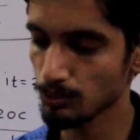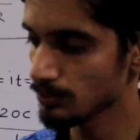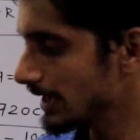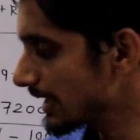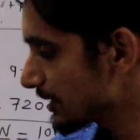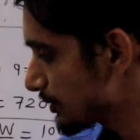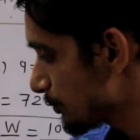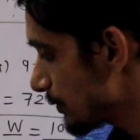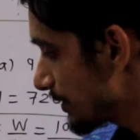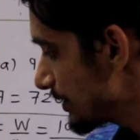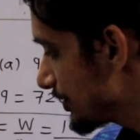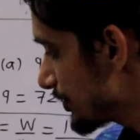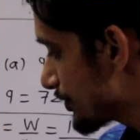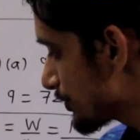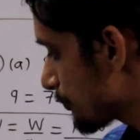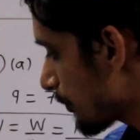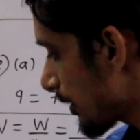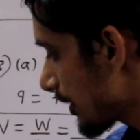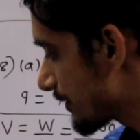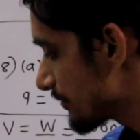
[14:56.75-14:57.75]
So that's why
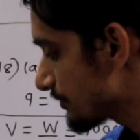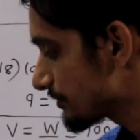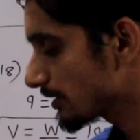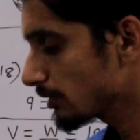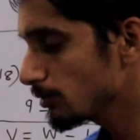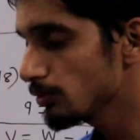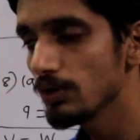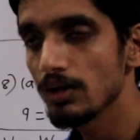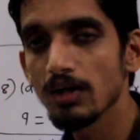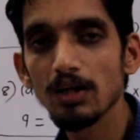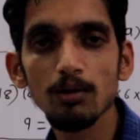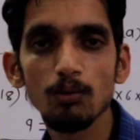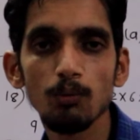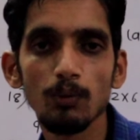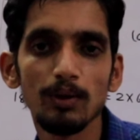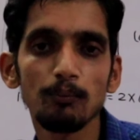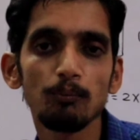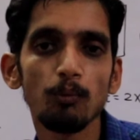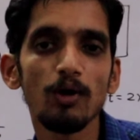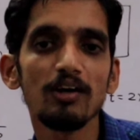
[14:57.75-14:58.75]
each part is now
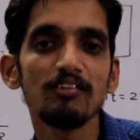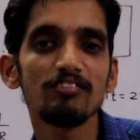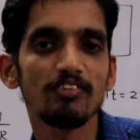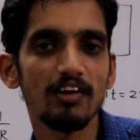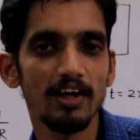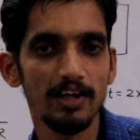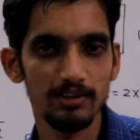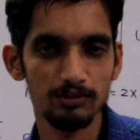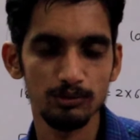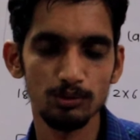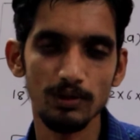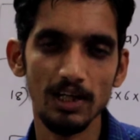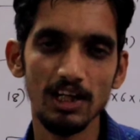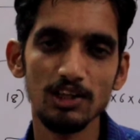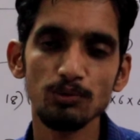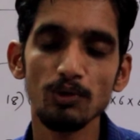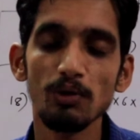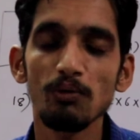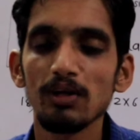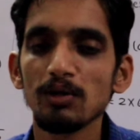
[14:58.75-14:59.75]
1.5. So
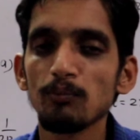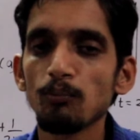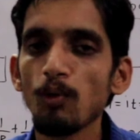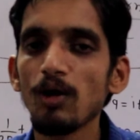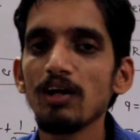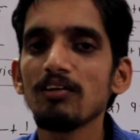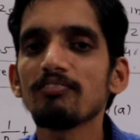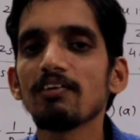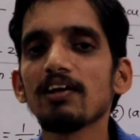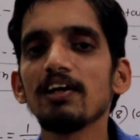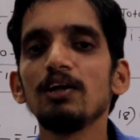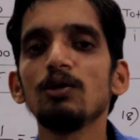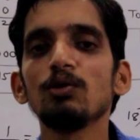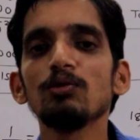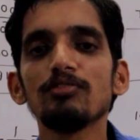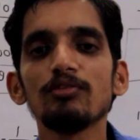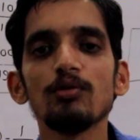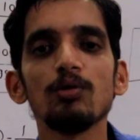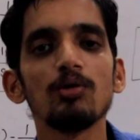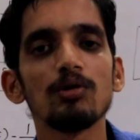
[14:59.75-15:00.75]
that's why 1.5
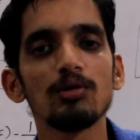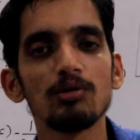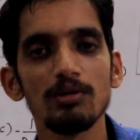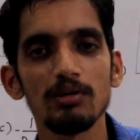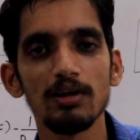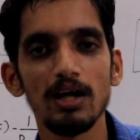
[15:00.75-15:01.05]
into 4,